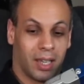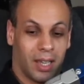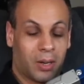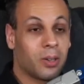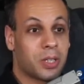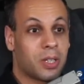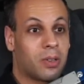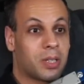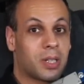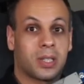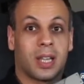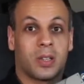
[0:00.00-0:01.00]
In all
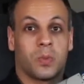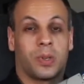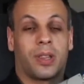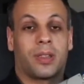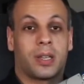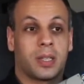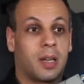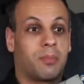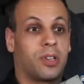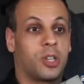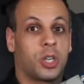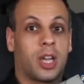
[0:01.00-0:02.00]
seriousness, that's one of the things I
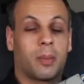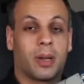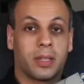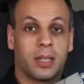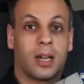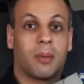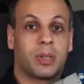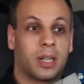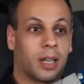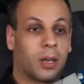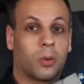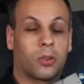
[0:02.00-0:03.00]
appreciate about the company
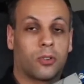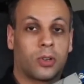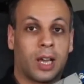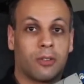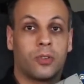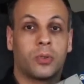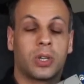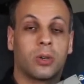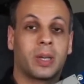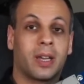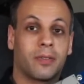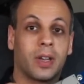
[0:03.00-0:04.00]
that I work for now, Futo.
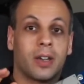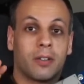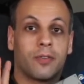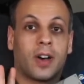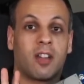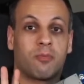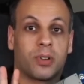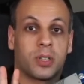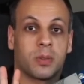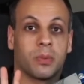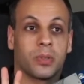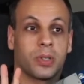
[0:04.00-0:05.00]
We have five
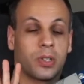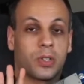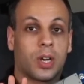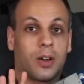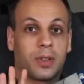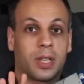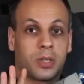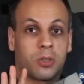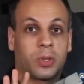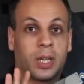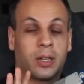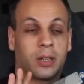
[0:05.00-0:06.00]
principles to the software that is
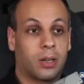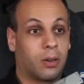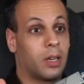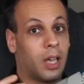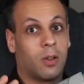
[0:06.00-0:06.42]
created here.